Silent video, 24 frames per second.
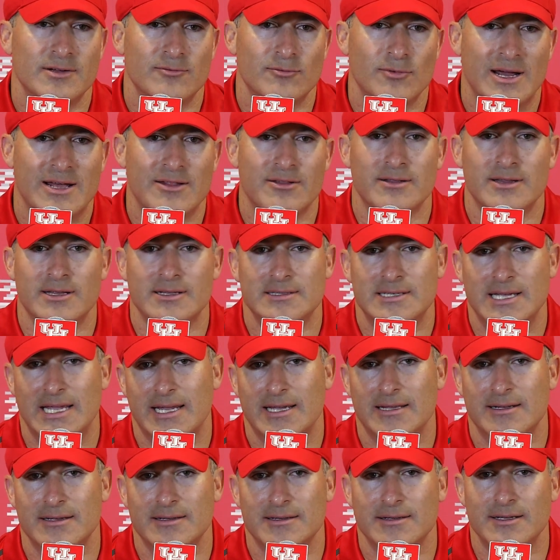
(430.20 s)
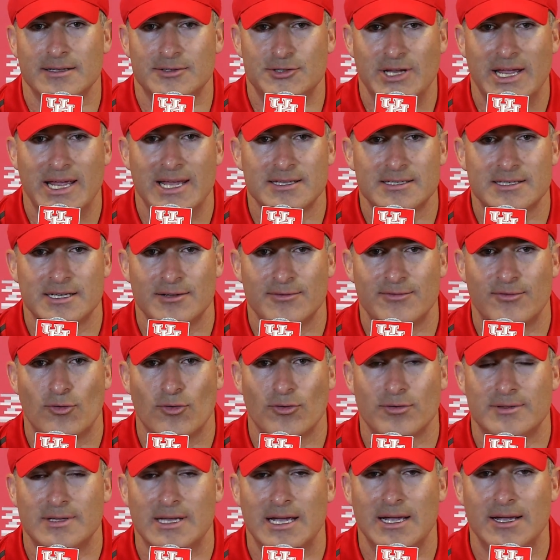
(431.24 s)
rather than taking a, a chance on a
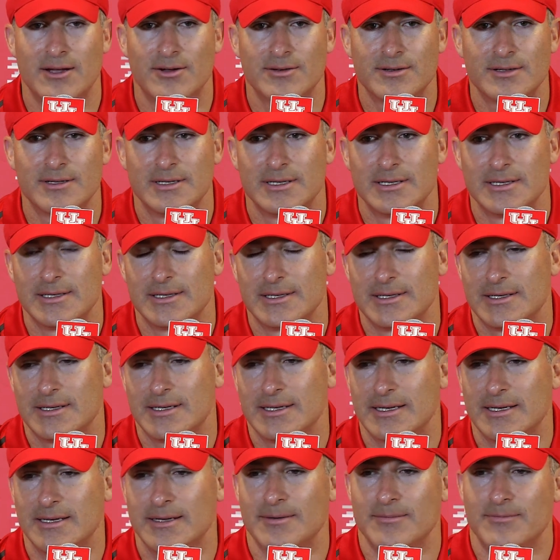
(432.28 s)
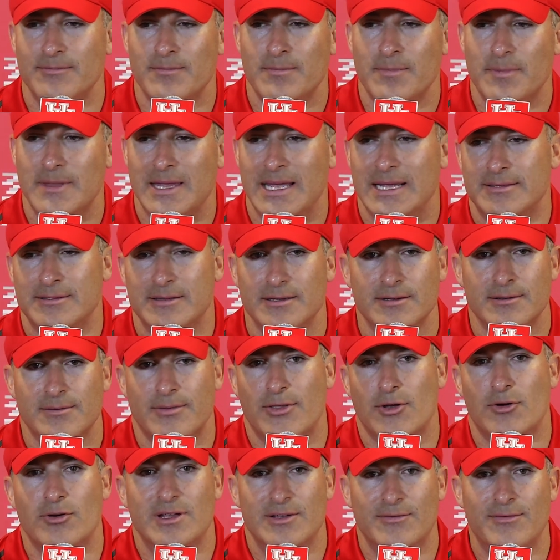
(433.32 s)
fourth down uh, at the
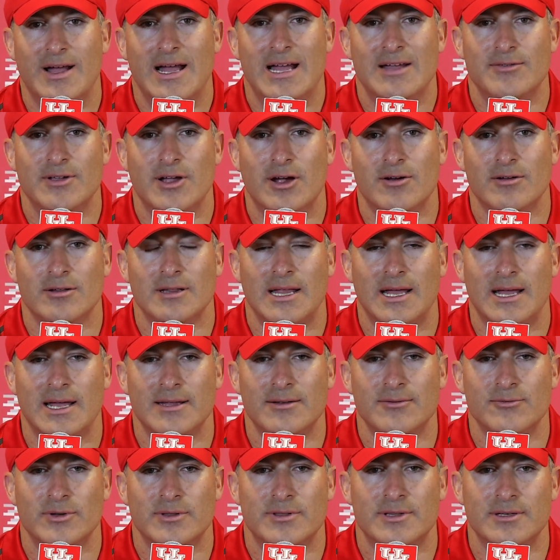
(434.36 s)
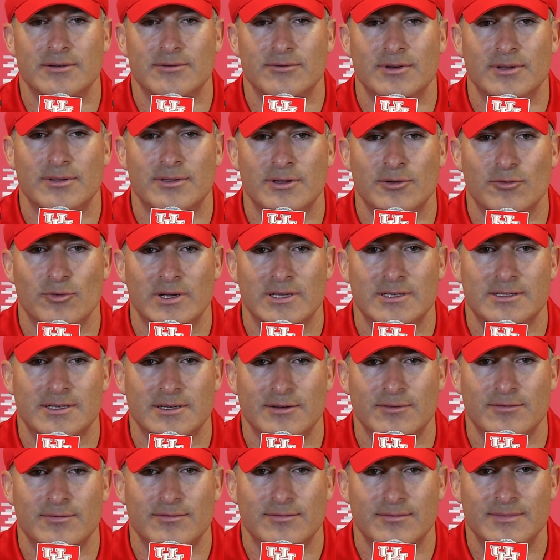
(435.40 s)
35 yard line with the with the risk
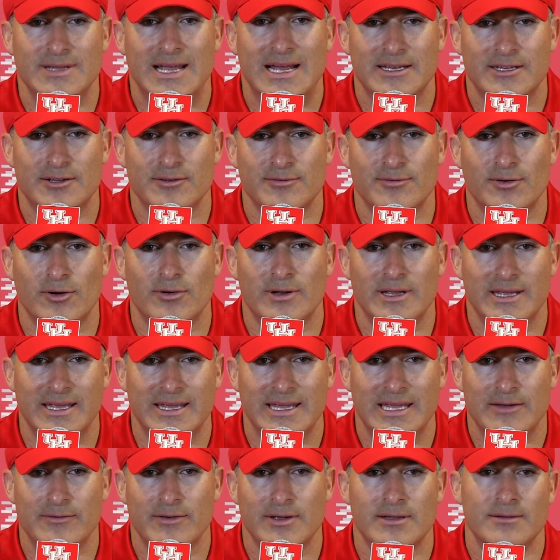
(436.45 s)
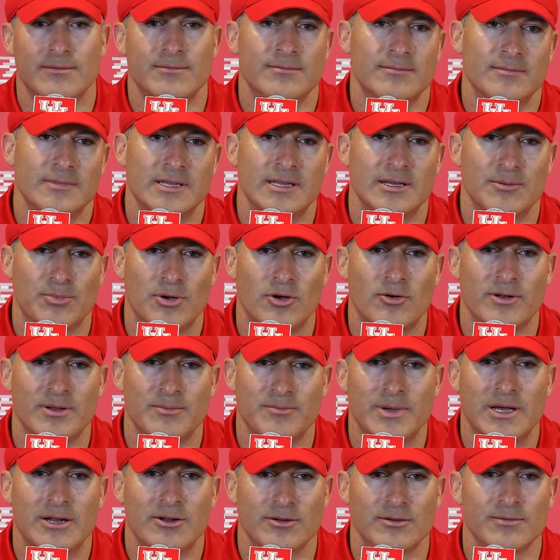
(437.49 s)
of not converting and giving the opponent
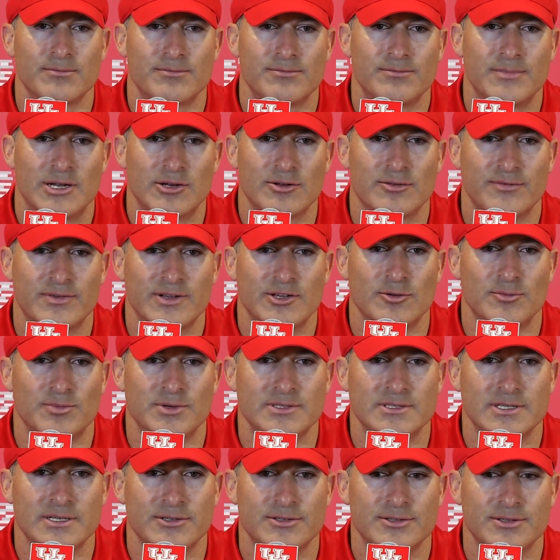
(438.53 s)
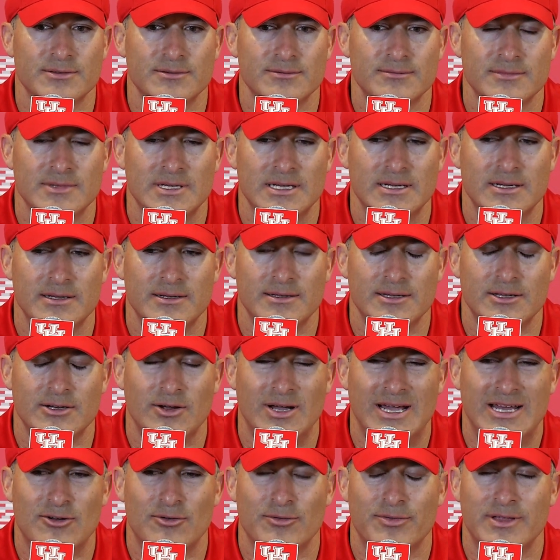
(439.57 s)
better better field position. Uh, you know,
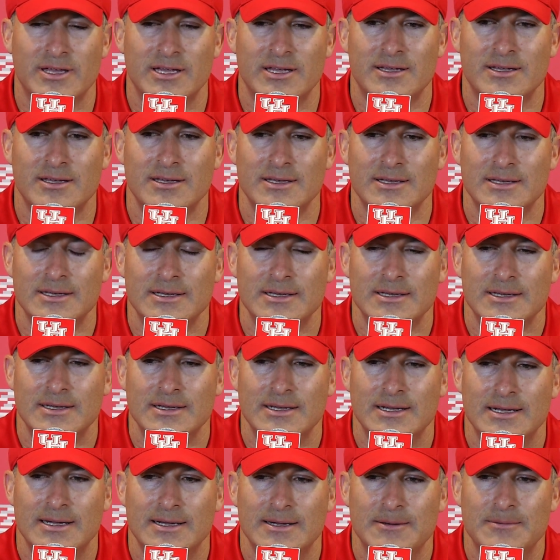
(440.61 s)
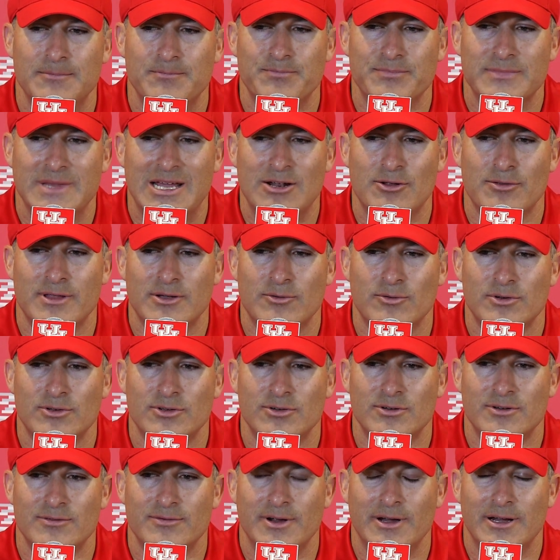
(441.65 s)
I don't think um, I don't think we're
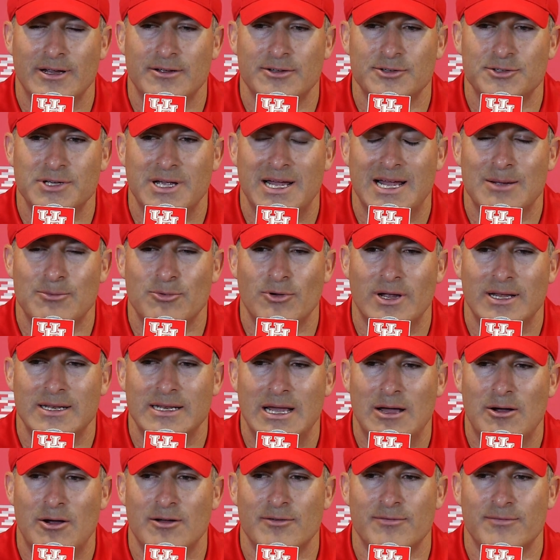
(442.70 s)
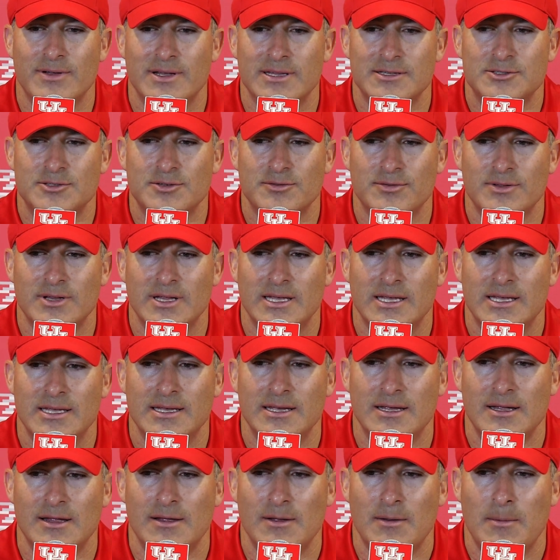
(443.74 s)
doing a very good job right now offensively.
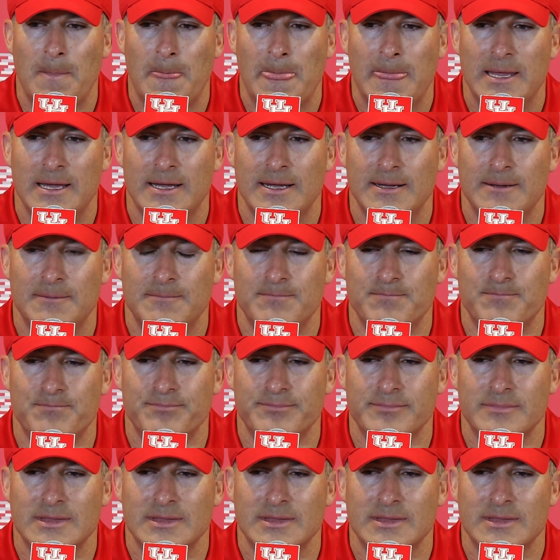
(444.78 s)
Um,